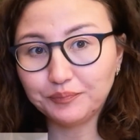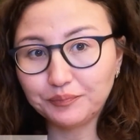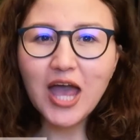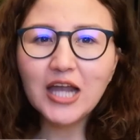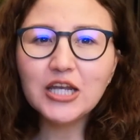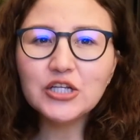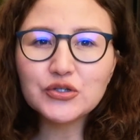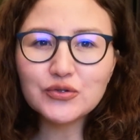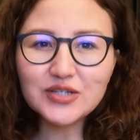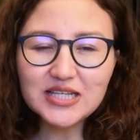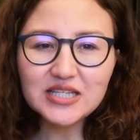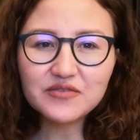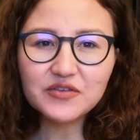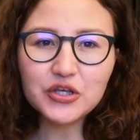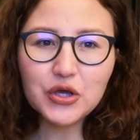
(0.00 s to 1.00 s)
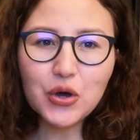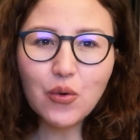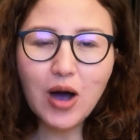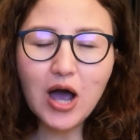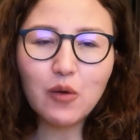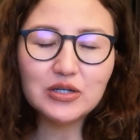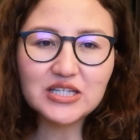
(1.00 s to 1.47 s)
And in today's video
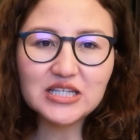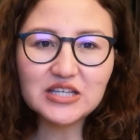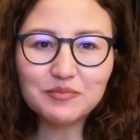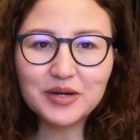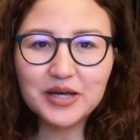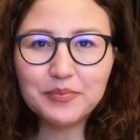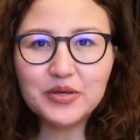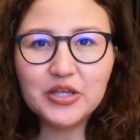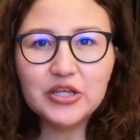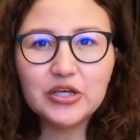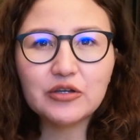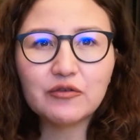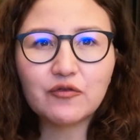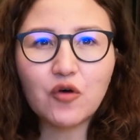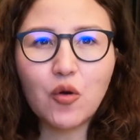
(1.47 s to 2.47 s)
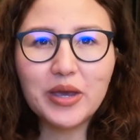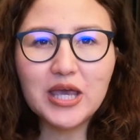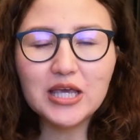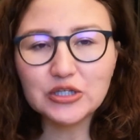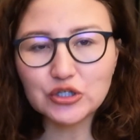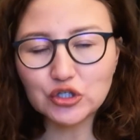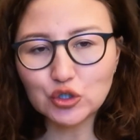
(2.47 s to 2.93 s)
I want to give my opinion from a
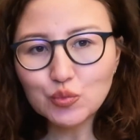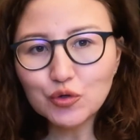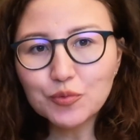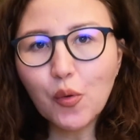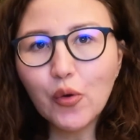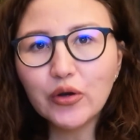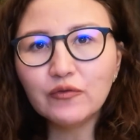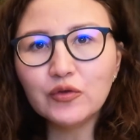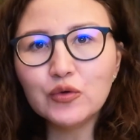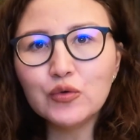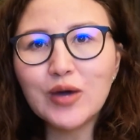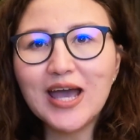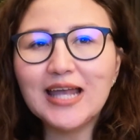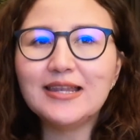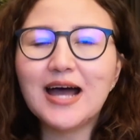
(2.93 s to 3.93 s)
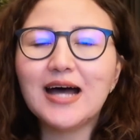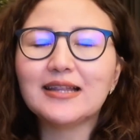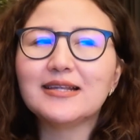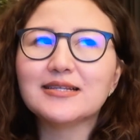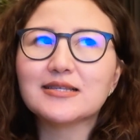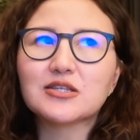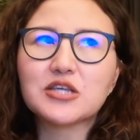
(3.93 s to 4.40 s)
consumer point of view and not
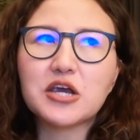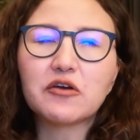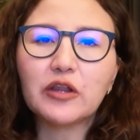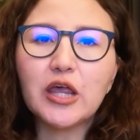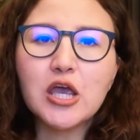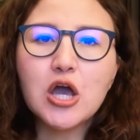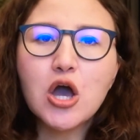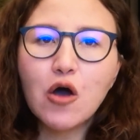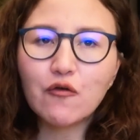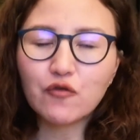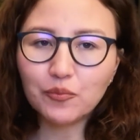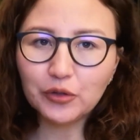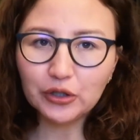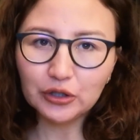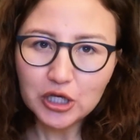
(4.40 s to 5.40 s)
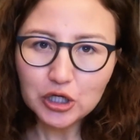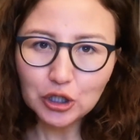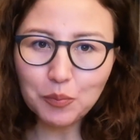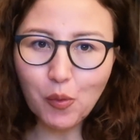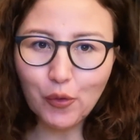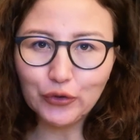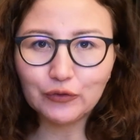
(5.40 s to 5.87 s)
necessarily from the
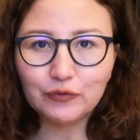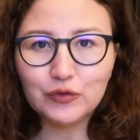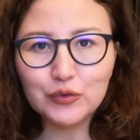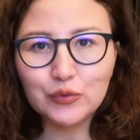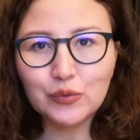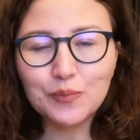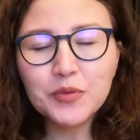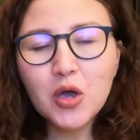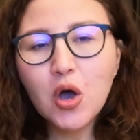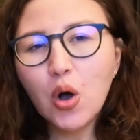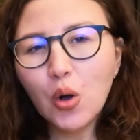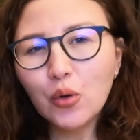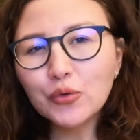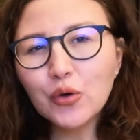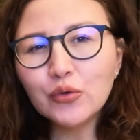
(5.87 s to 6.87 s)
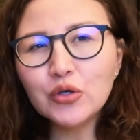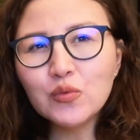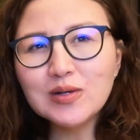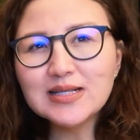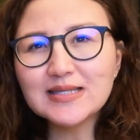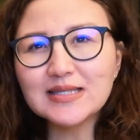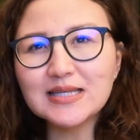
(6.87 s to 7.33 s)
legal point of view, although you
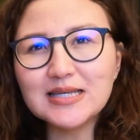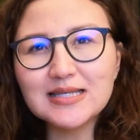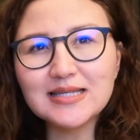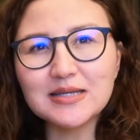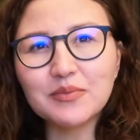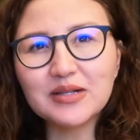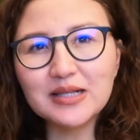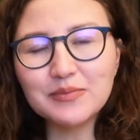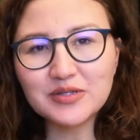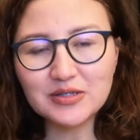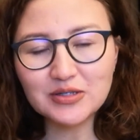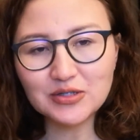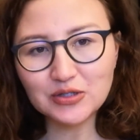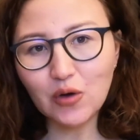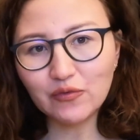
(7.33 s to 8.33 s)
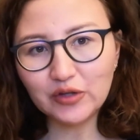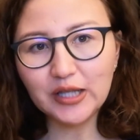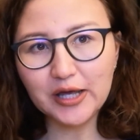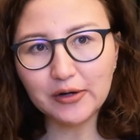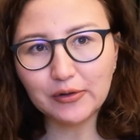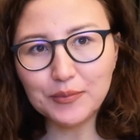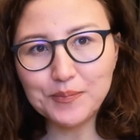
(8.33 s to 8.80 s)
will see some glimpses of the
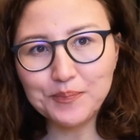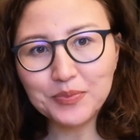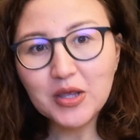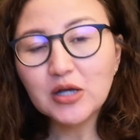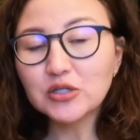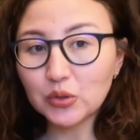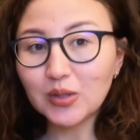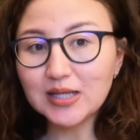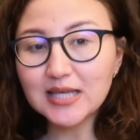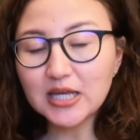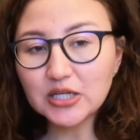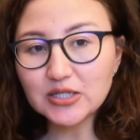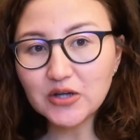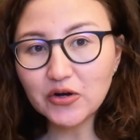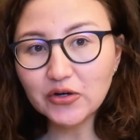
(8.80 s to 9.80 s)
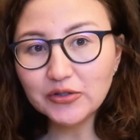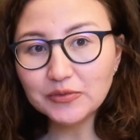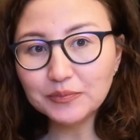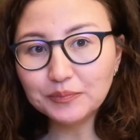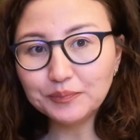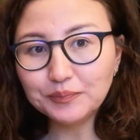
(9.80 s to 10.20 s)
latter. So let's get it started.